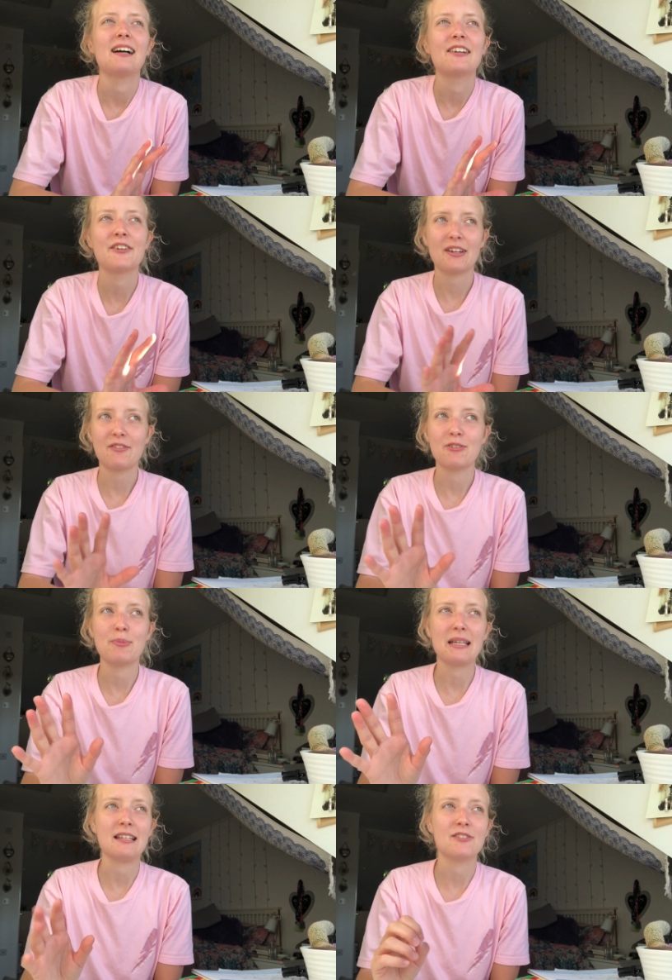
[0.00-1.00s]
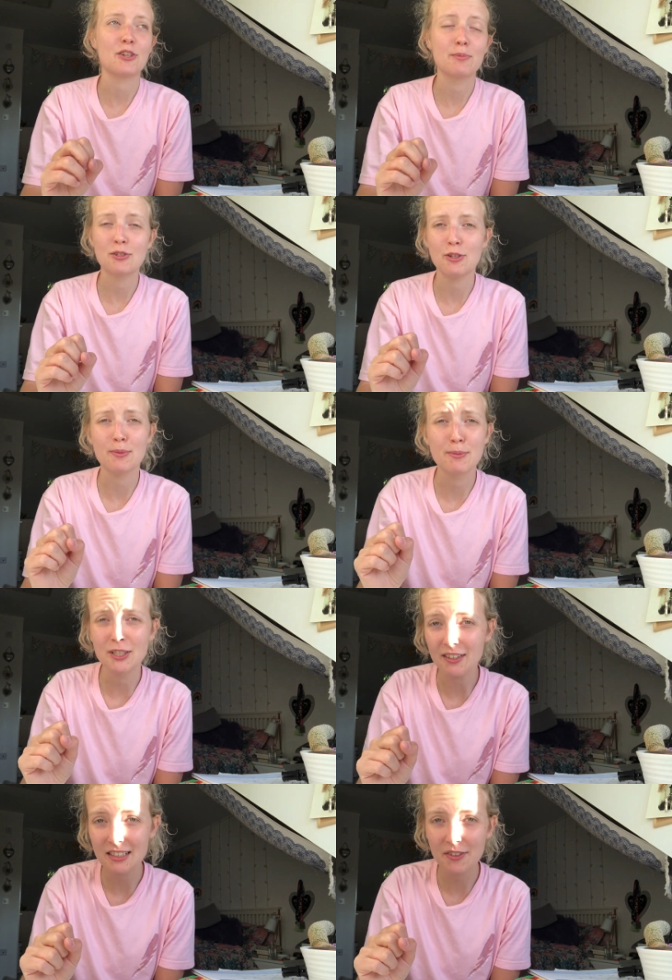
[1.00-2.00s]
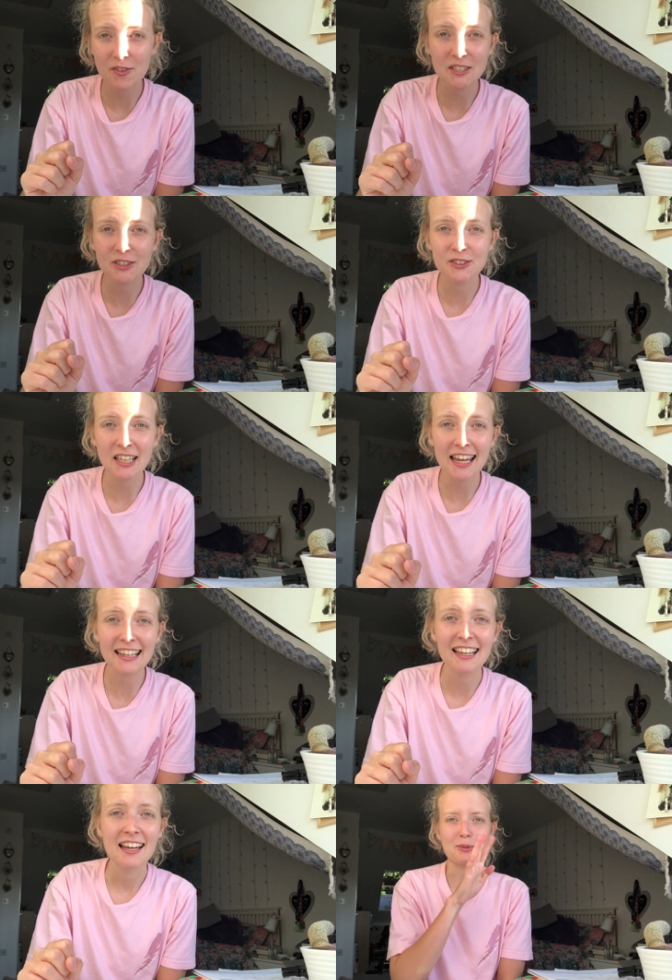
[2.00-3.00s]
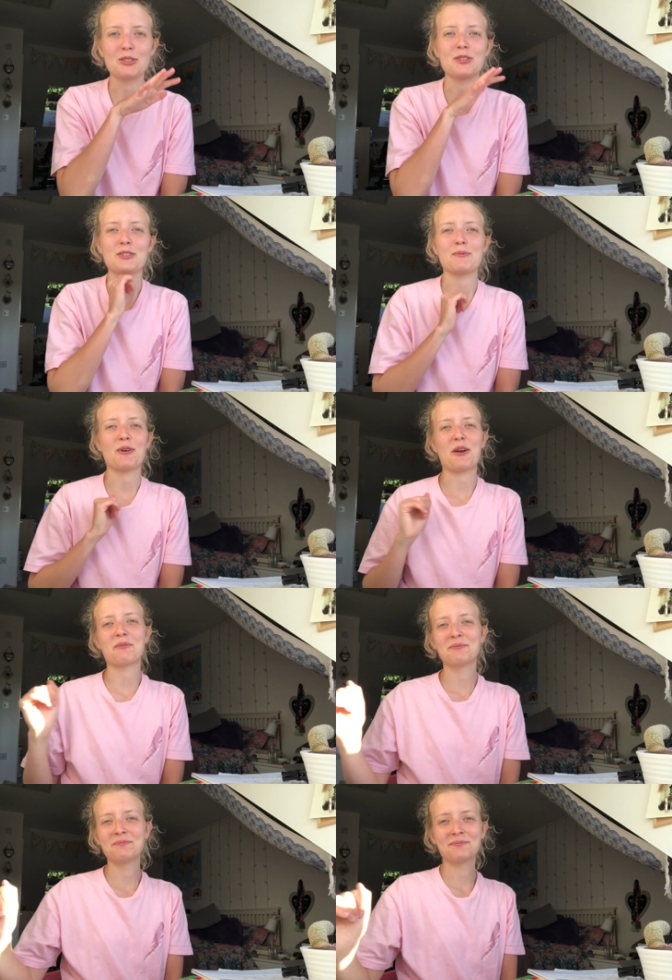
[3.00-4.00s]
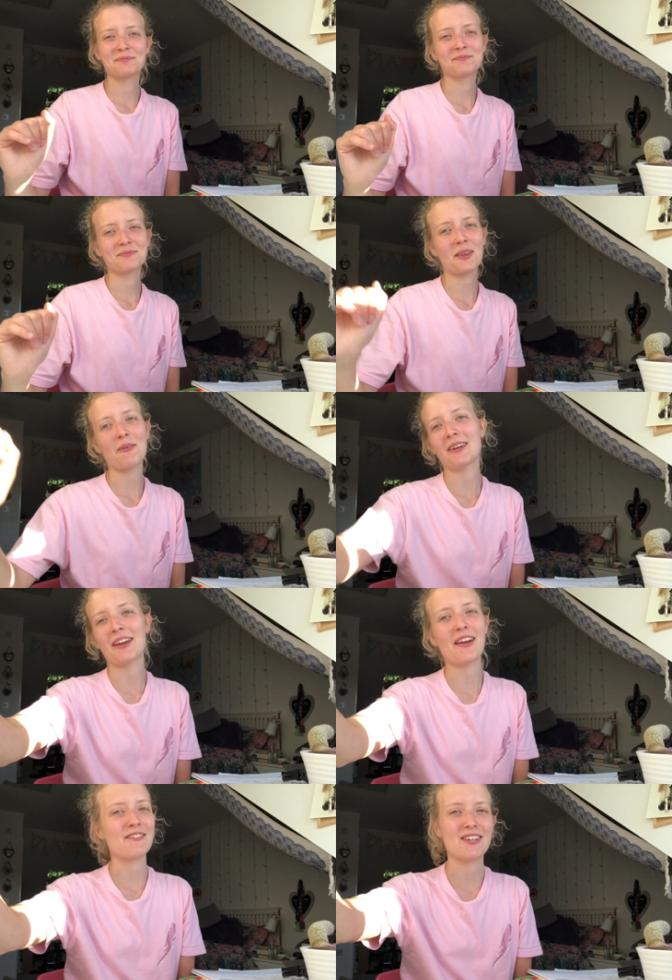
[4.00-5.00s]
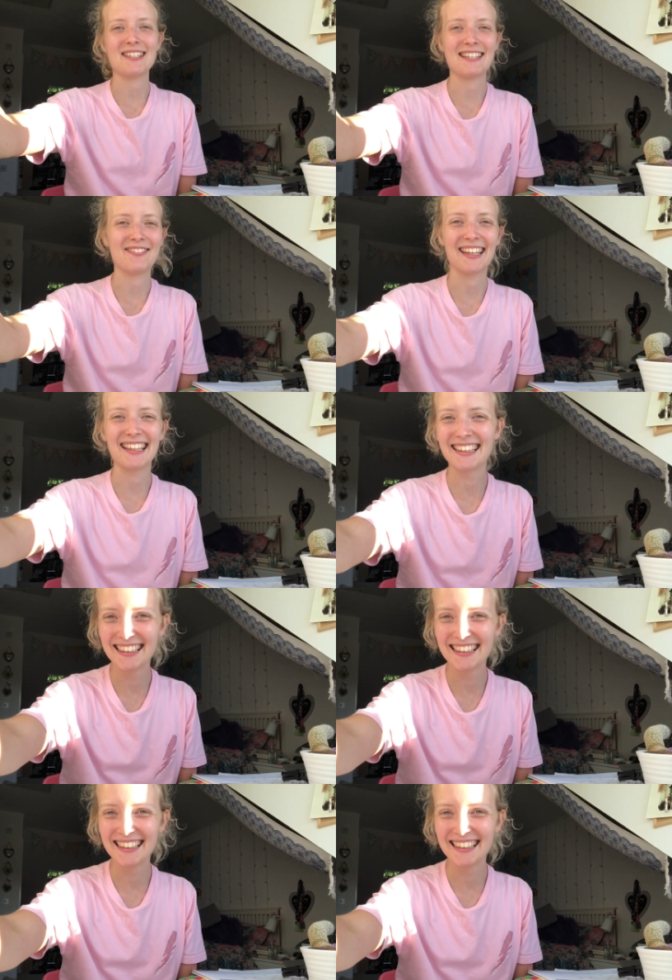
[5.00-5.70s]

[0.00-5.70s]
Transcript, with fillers: I don't have to be super, super productive every single day. I'm going to do this tomorrow. I'm going to go have a nice evening.